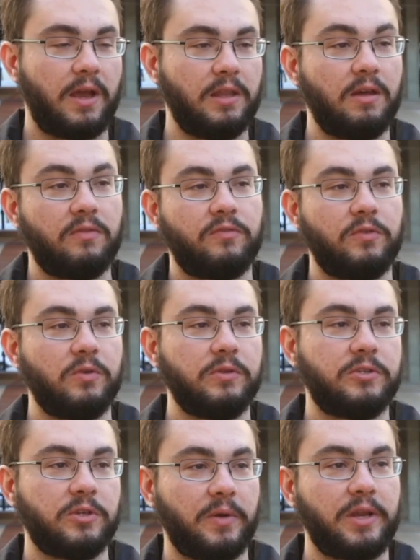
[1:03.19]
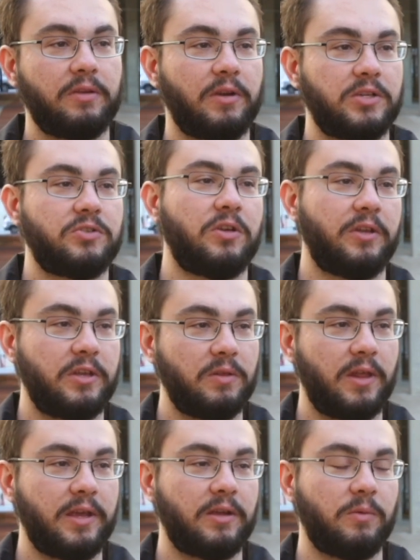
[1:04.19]
I love food, so any restaurant that you
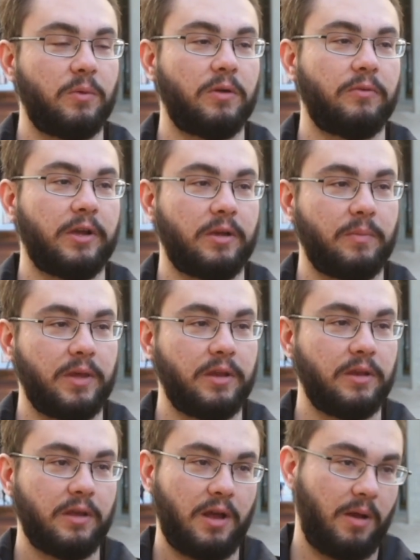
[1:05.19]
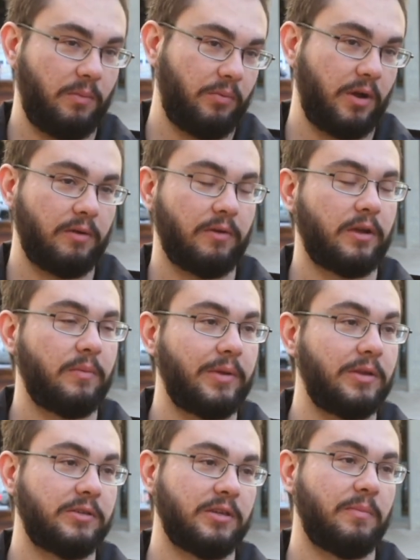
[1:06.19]
like and want to recommend, I'll probably
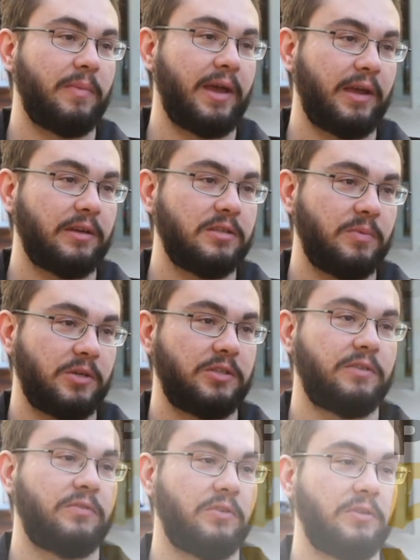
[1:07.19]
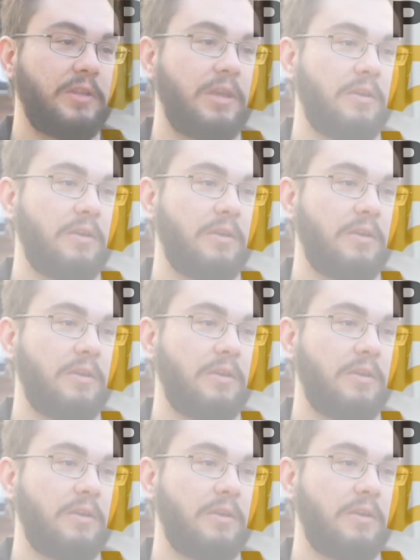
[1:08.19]
recommend you some back, especially if they're in the